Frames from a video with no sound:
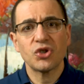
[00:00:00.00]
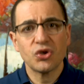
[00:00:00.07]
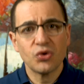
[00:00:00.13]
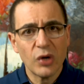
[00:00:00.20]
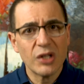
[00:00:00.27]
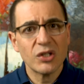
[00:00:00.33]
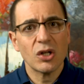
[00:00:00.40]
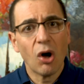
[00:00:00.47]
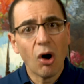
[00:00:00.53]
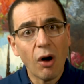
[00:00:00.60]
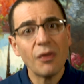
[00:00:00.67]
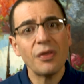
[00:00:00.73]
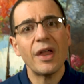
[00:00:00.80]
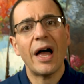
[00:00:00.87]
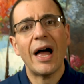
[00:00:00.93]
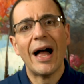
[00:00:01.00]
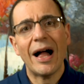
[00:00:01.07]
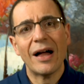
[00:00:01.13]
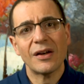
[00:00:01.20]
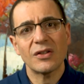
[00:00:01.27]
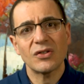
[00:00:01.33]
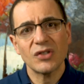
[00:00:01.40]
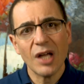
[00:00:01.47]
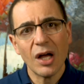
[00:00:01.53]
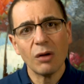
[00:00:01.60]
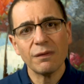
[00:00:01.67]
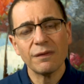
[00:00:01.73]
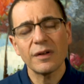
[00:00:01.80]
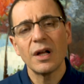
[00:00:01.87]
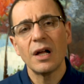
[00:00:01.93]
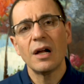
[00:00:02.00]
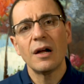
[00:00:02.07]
stress on the heart itself,